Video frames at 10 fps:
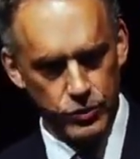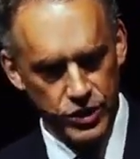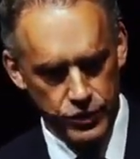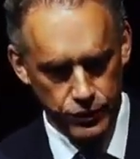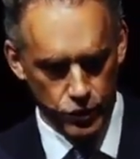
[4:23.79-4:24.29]

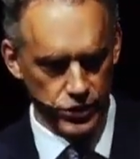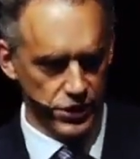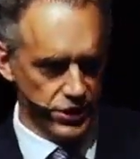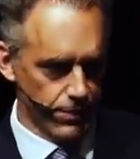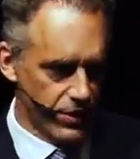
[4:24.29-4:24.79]
which of course
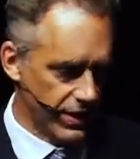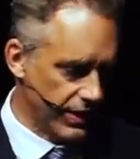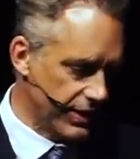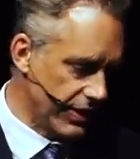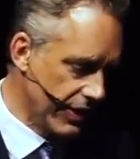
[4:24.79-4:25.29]
is something
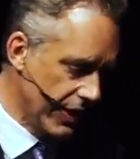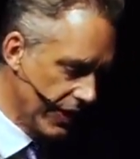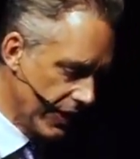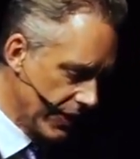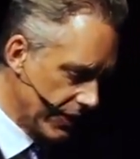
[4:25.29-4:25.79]
that the
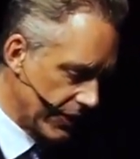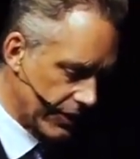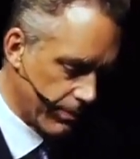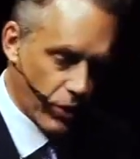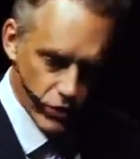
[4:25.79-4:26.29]

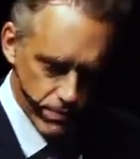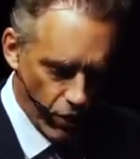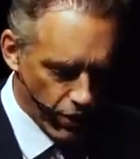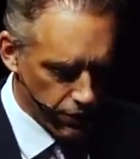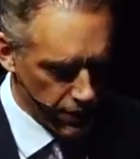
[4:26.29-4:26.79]

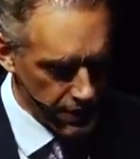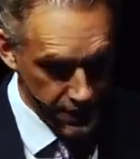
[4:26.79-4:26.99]
postmodern